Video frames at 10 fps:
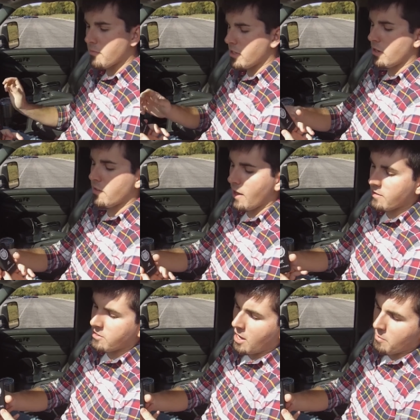You
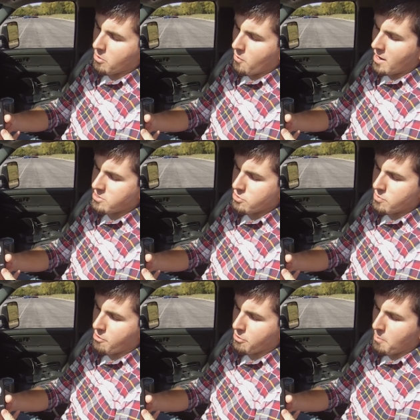got Diablo i2
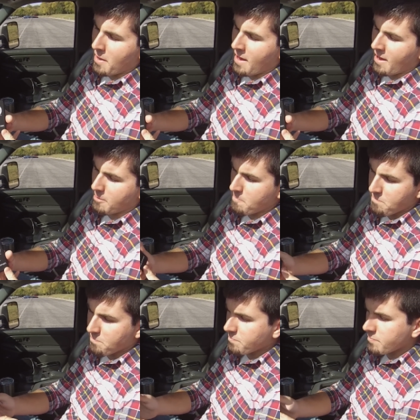there on the back,
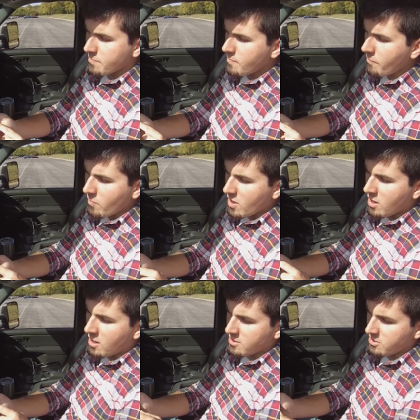
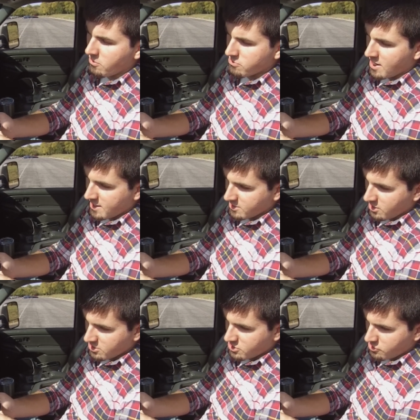the little tiny
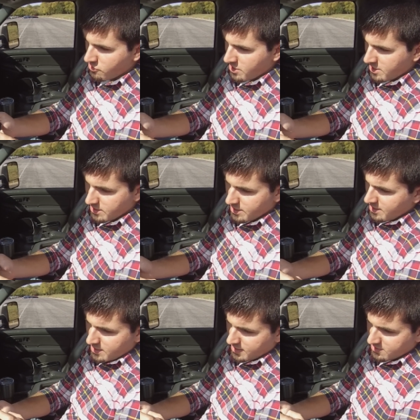touch screen.
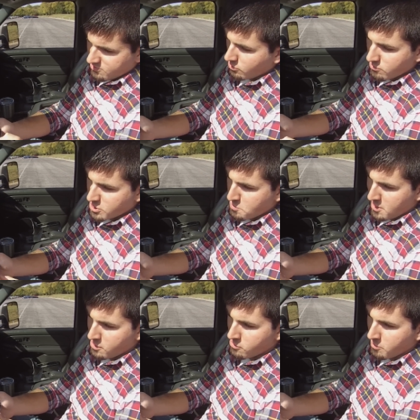I guess the little
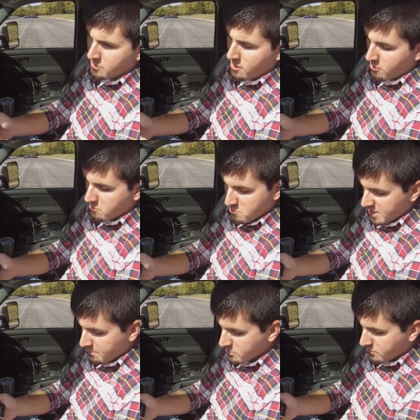speaker up there, it
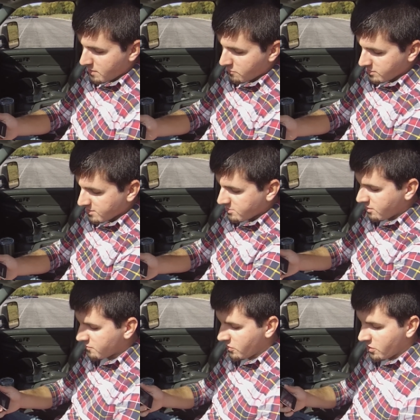beeps whenever it gets
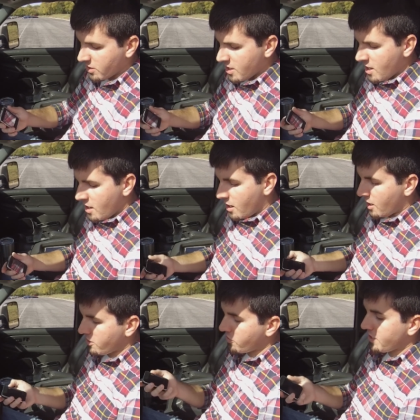stuff done.
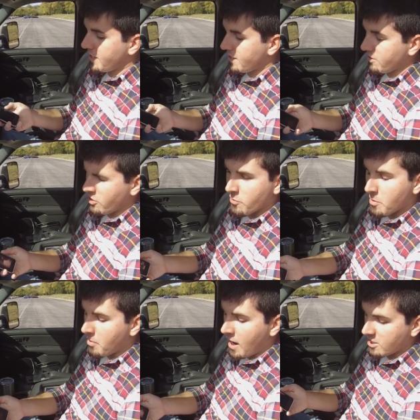You're going to get, in
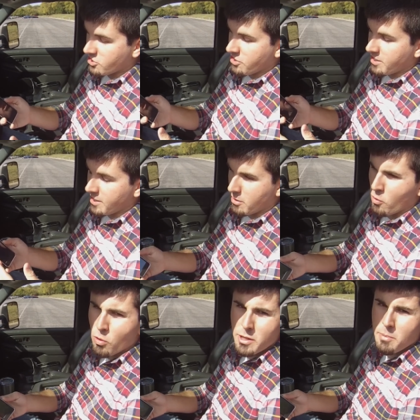the box, you're going to get a
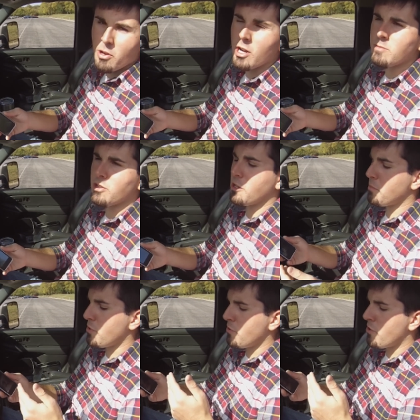cord to plug it up to the
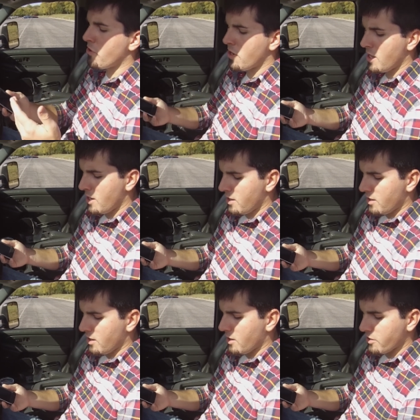computer.
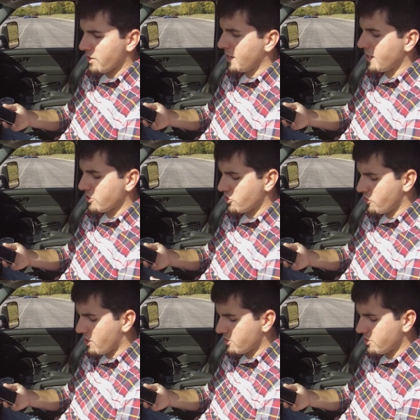You're going to get
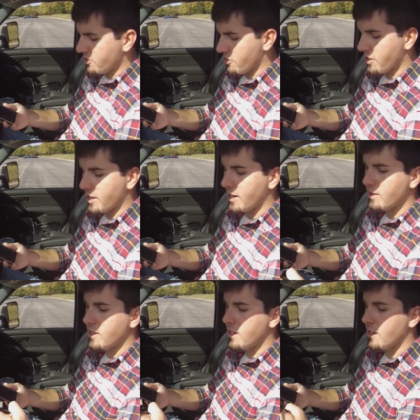instructions, and you're going to
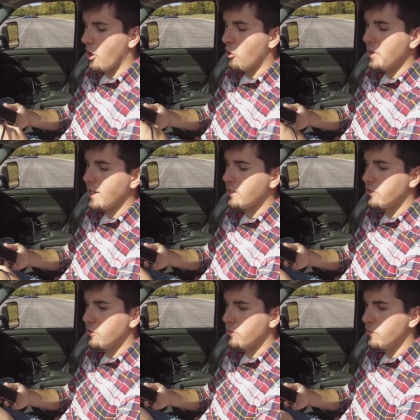get the
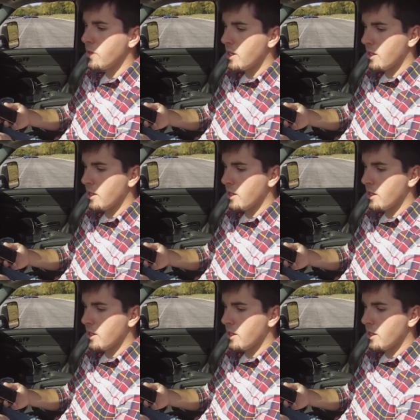OBD2